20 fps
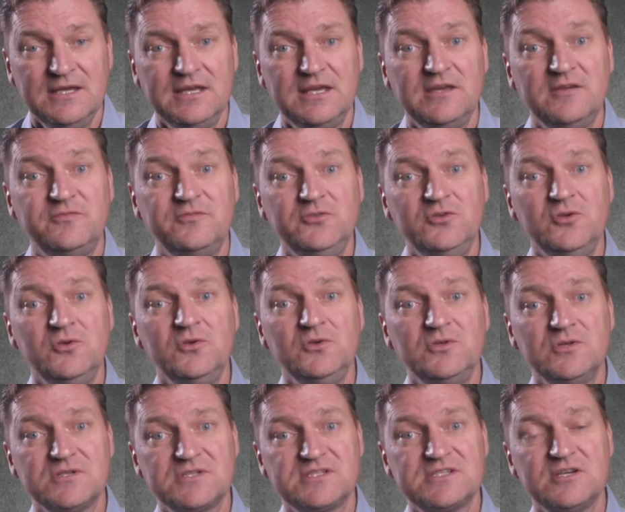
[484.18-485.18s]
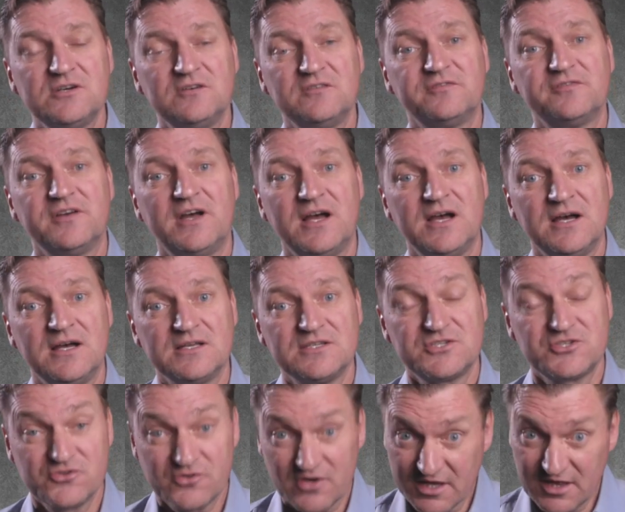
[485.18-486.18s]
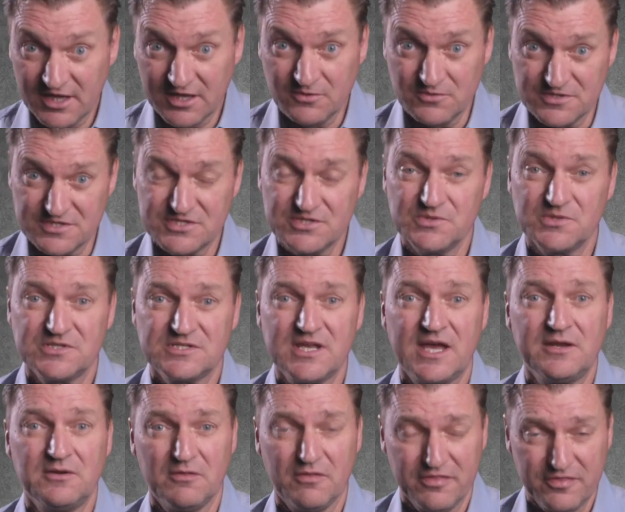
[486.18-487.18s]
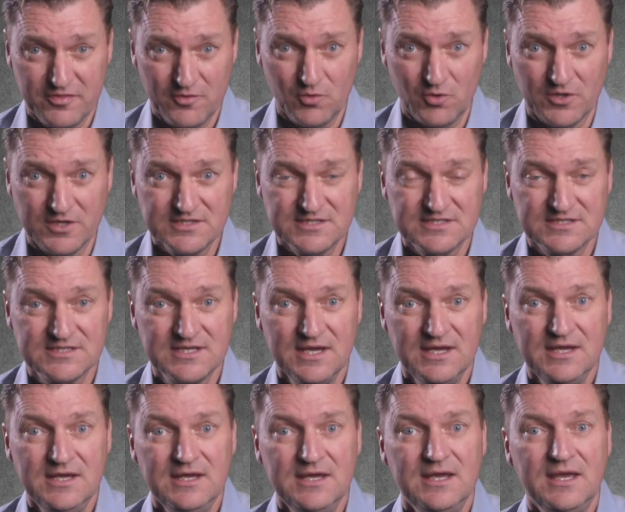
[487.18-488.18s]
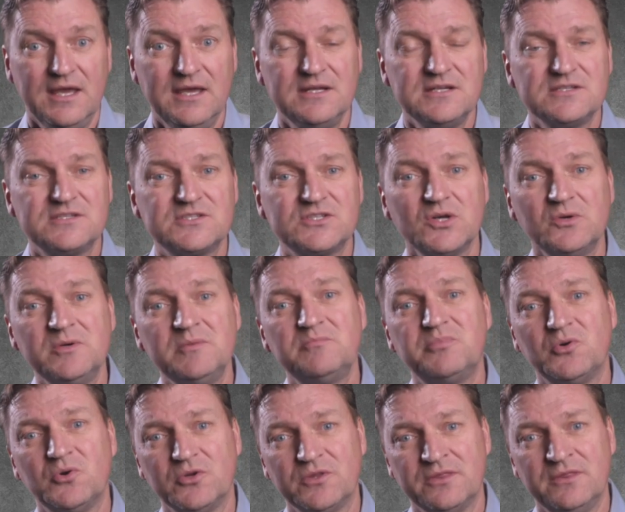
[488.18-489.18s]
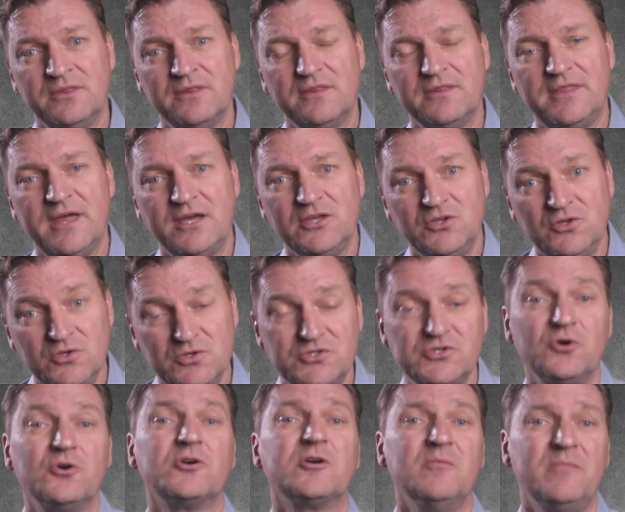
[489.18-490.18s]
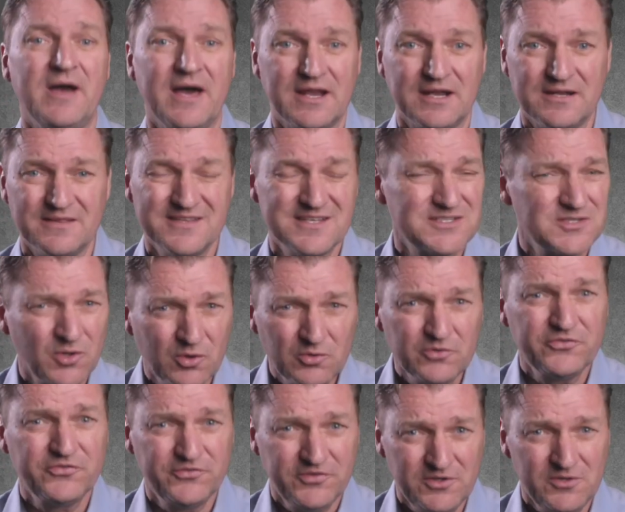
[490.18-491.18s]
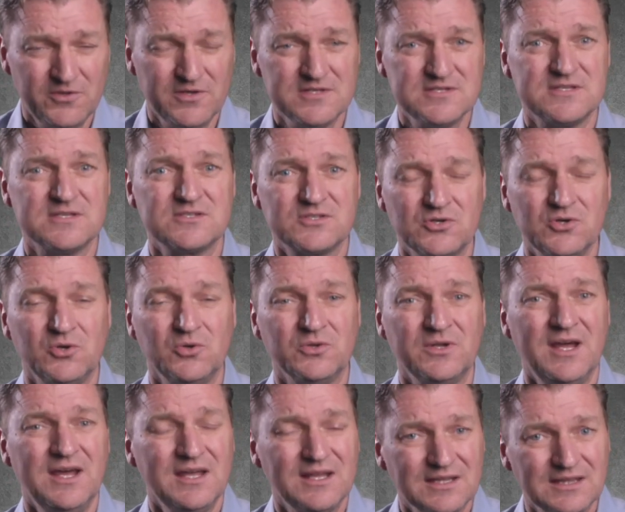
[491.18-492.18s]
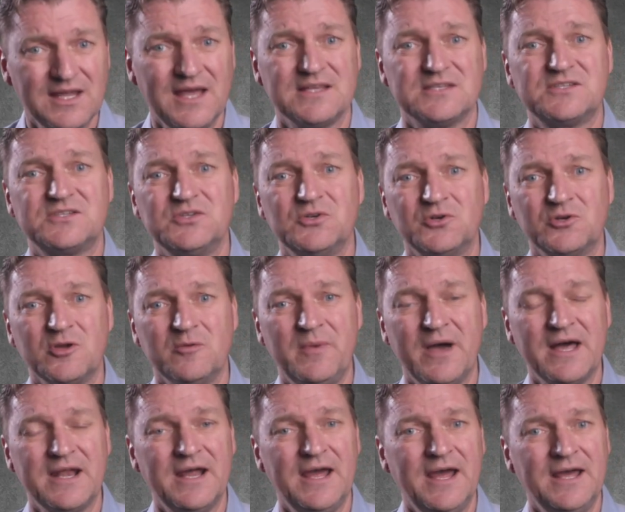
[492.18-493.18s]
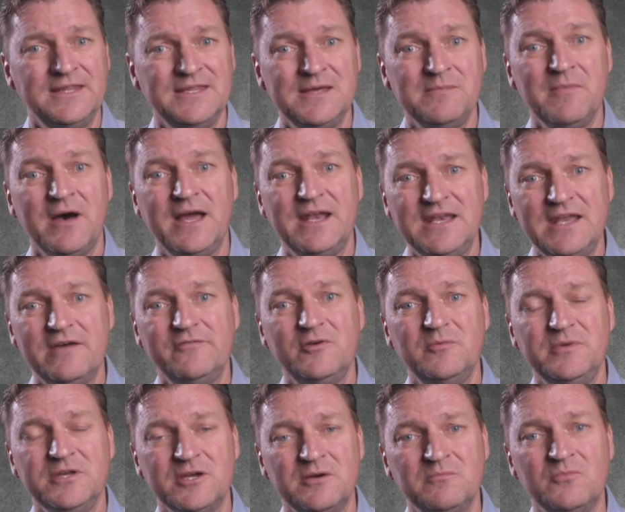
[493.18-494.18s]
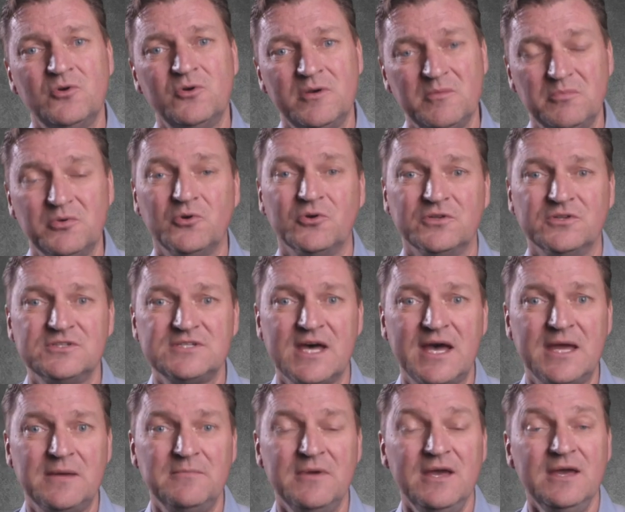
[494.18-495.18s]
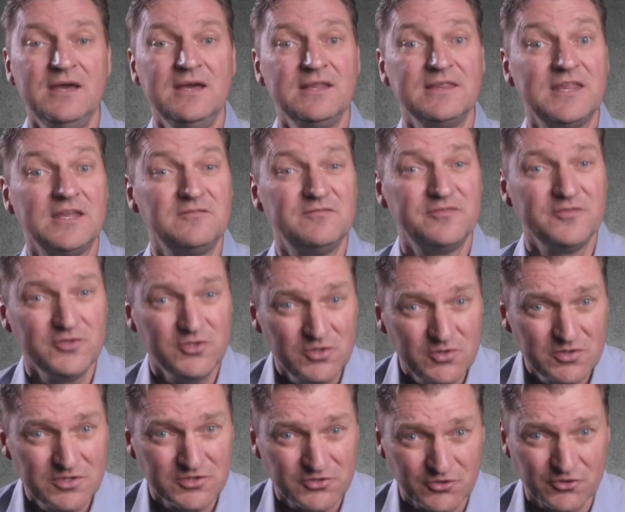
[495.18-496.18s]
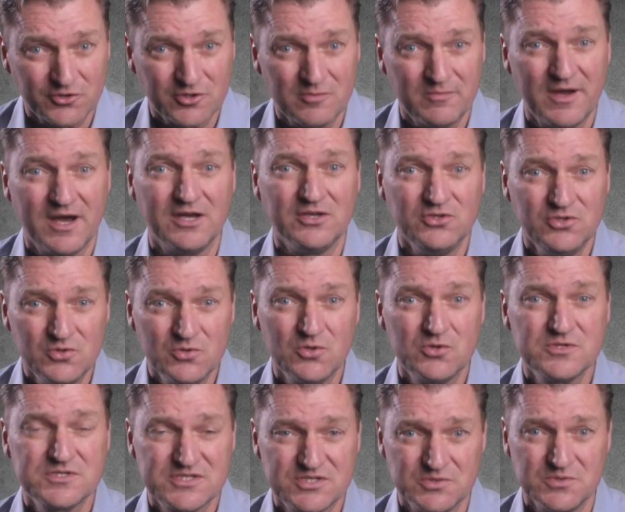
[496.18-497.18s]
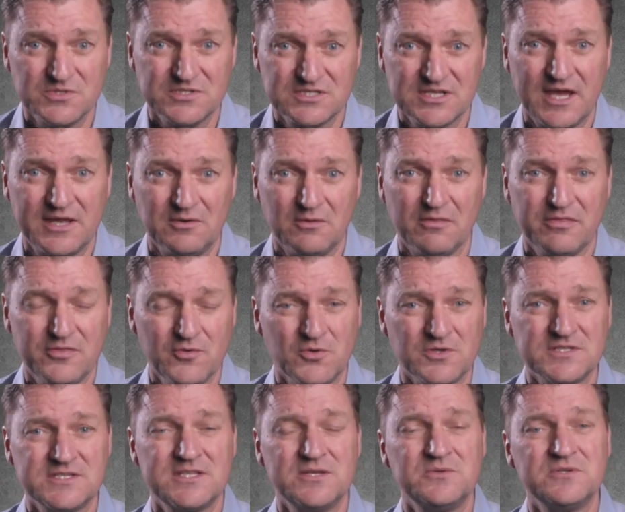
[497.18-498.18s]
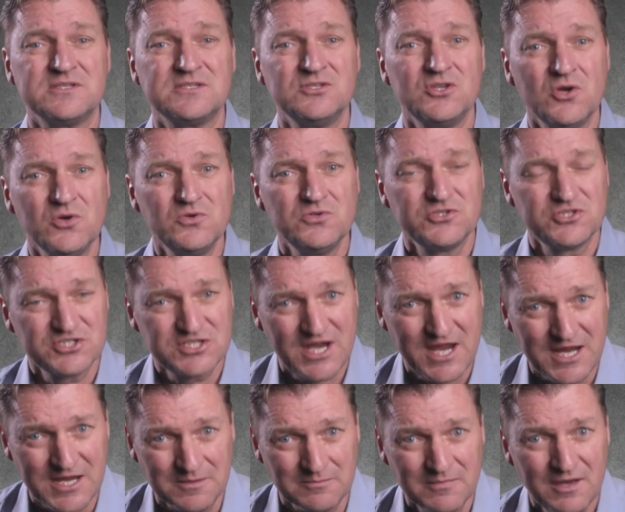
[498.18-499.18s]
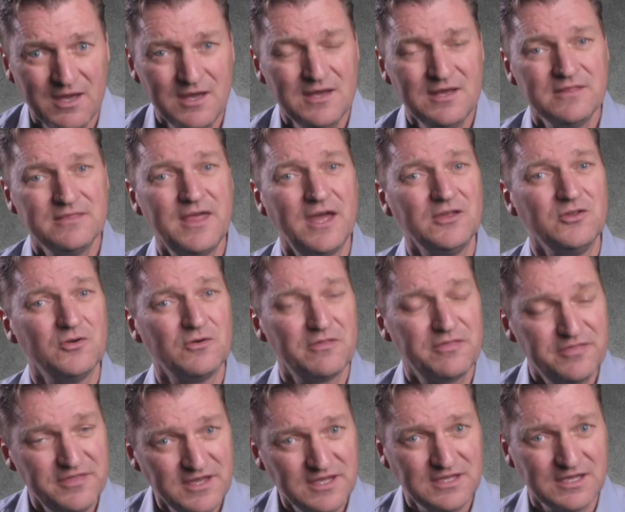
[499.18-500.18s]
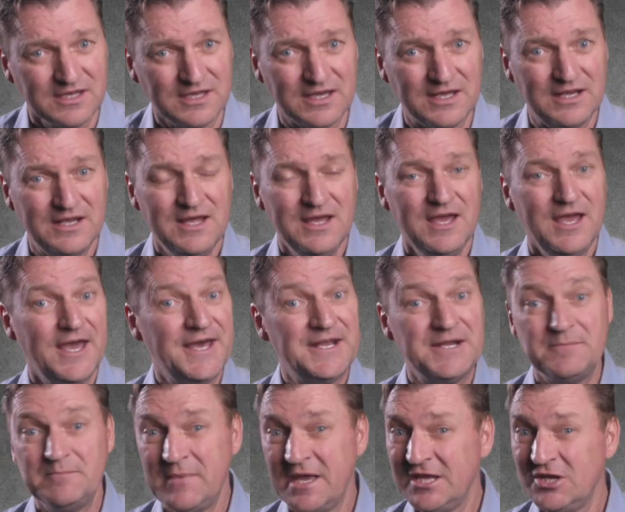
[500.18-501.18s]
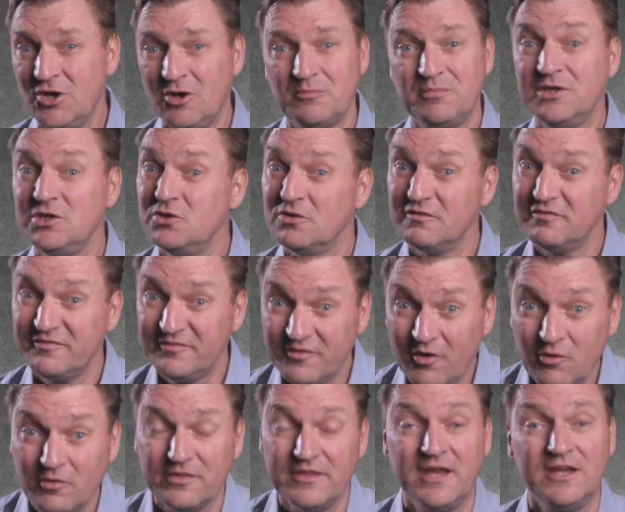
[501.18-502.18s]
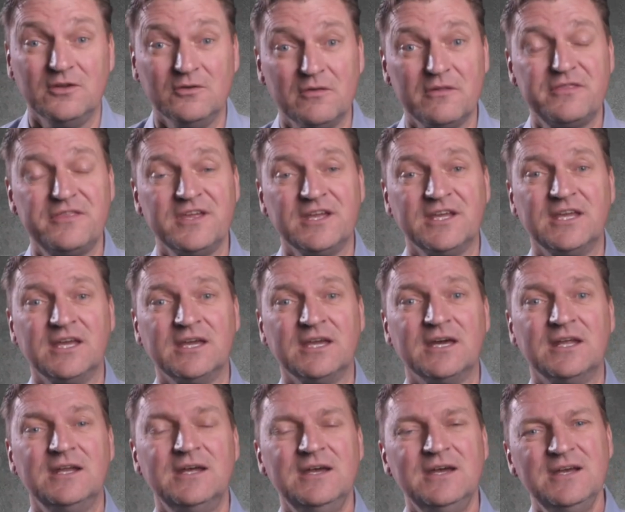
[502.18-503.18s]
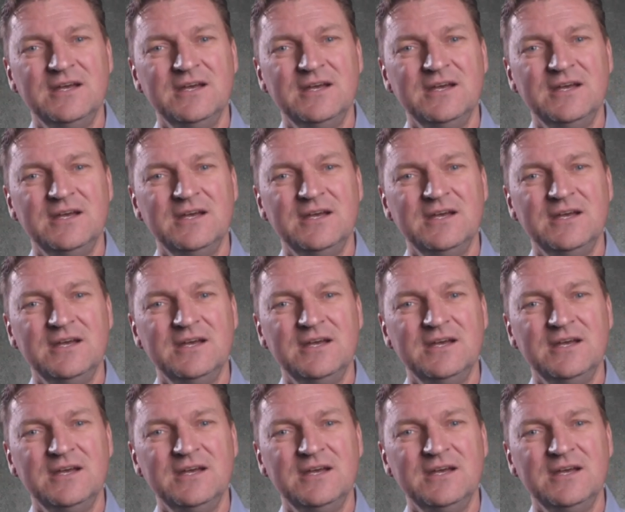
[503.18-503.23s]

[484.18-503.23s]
If you yourself are struggling with suicidal thoughts, it is so important that you talk about it. This whole series is called Let's Talk About It, and there might never be a more important time than for you to talk about your suicidal thoughts. There is no shame that you're thinking it, and it may not be your fault that you're thinking it.